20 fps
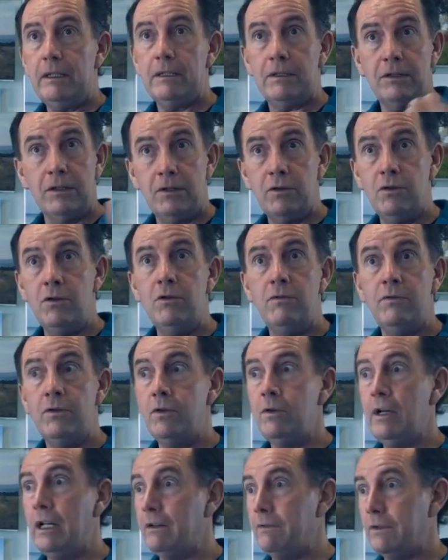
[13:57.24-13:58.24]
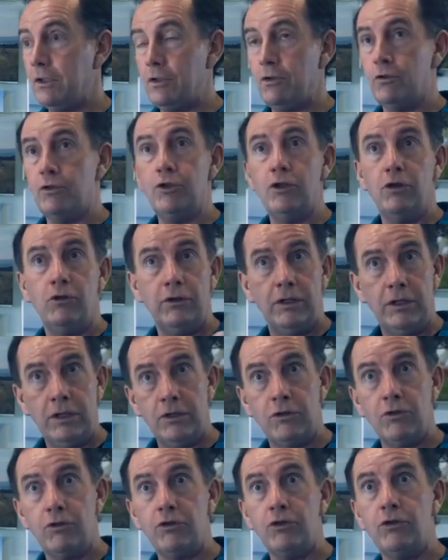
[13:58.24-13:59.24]
It's the two of you, and if it's your children,
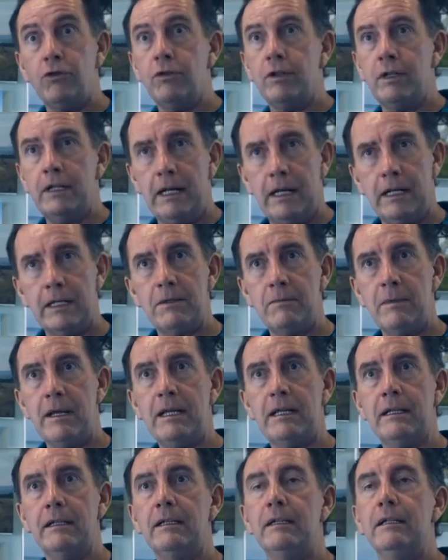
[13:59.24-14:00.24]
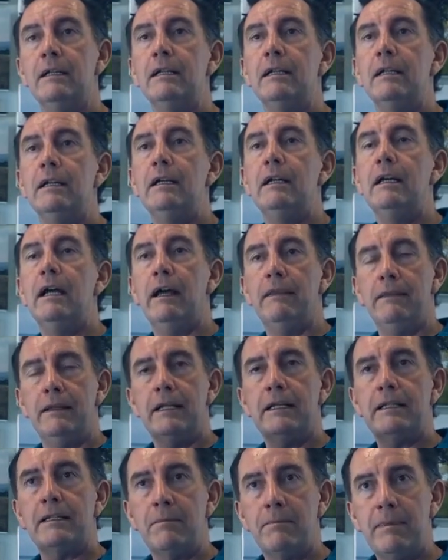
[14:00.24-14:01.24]
it's your children and it's me. And then
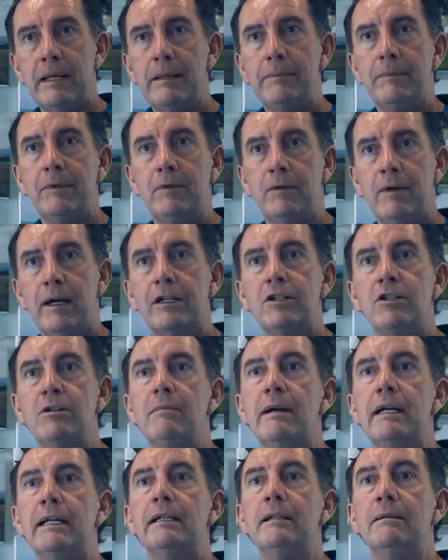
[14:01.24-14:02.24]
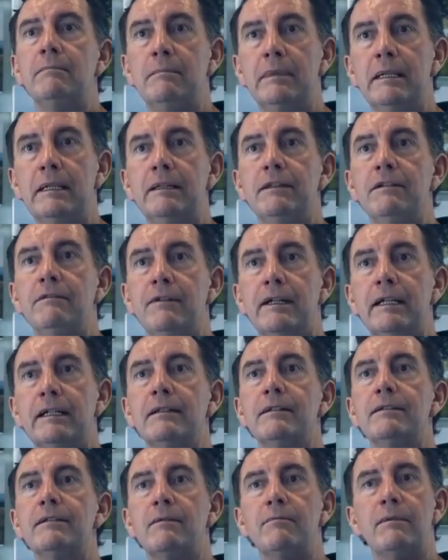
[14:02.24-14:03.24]
it's the people who actually make and build the
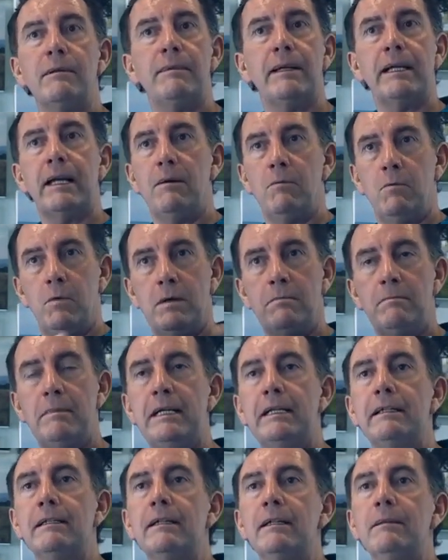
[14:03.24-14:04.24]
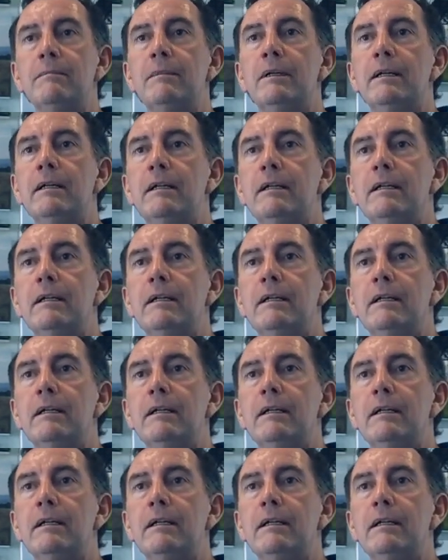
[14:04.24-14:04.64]
vehicles, and we become one big team.